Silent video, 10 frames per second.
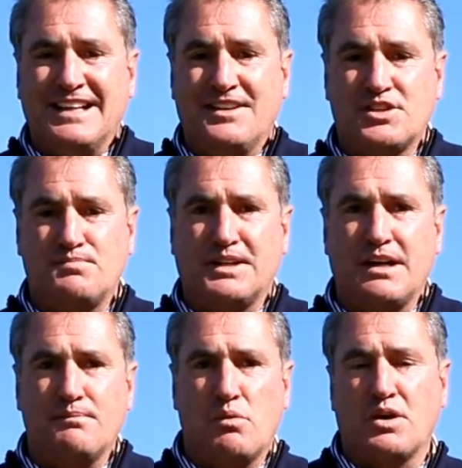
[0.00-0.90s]
and just
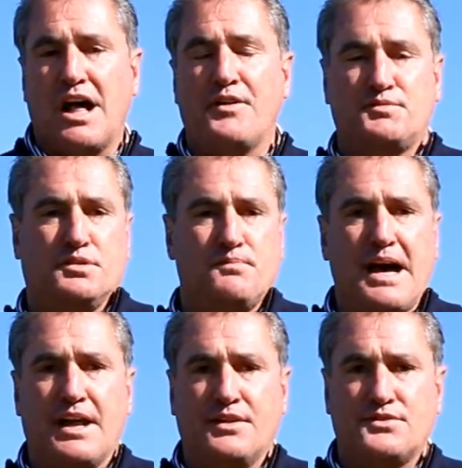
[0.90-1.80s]
become more knowledgeable about it.